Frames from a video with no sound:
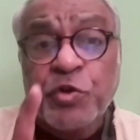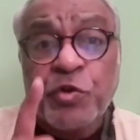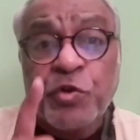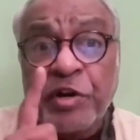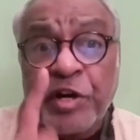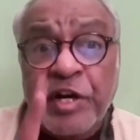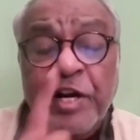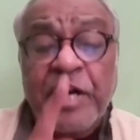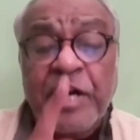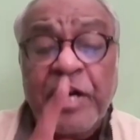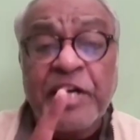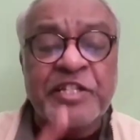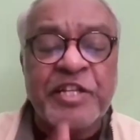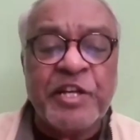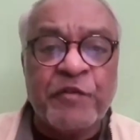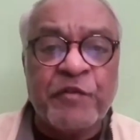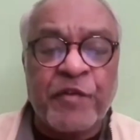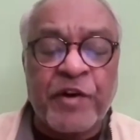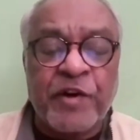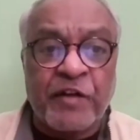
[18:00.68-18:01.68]
to rehearse
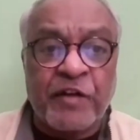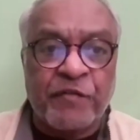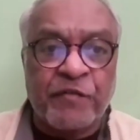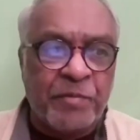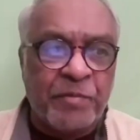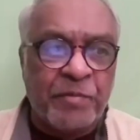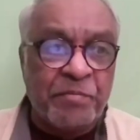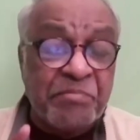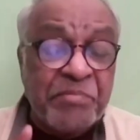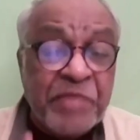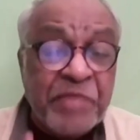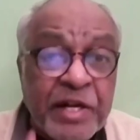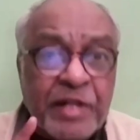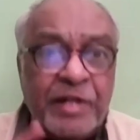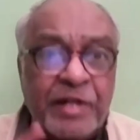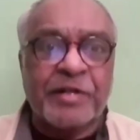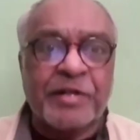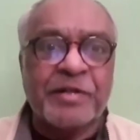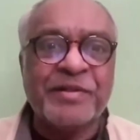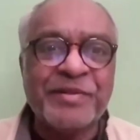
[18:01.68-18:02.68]
in front of a
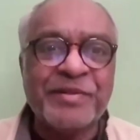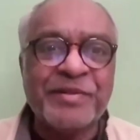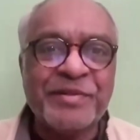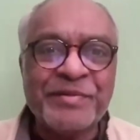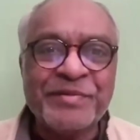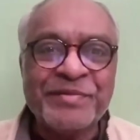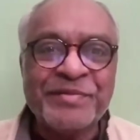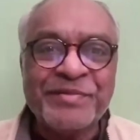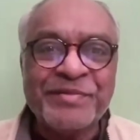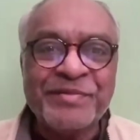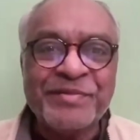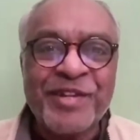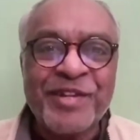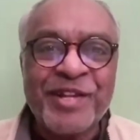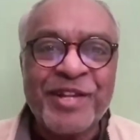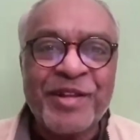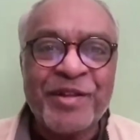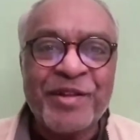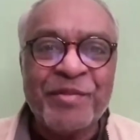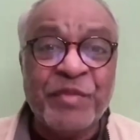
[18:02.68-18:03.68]
mirror
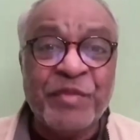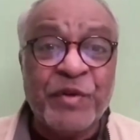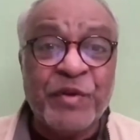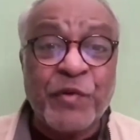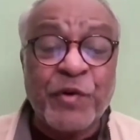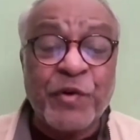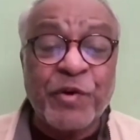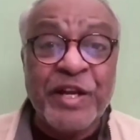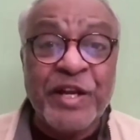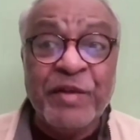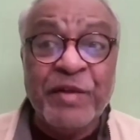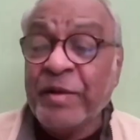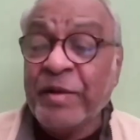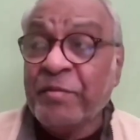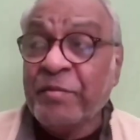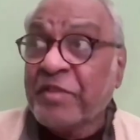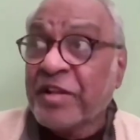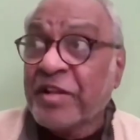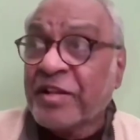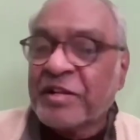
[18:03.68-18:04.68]
before
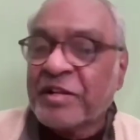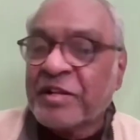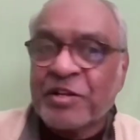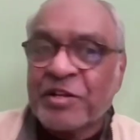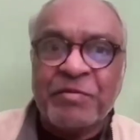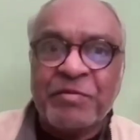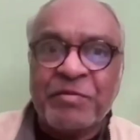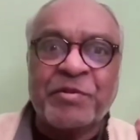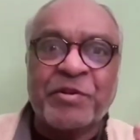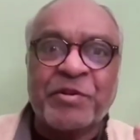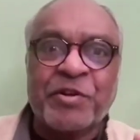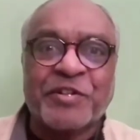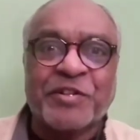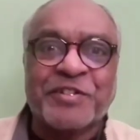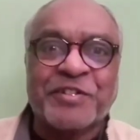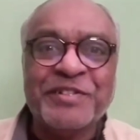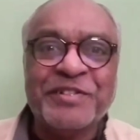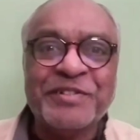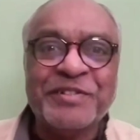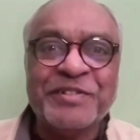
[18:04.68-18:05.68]
giving talks.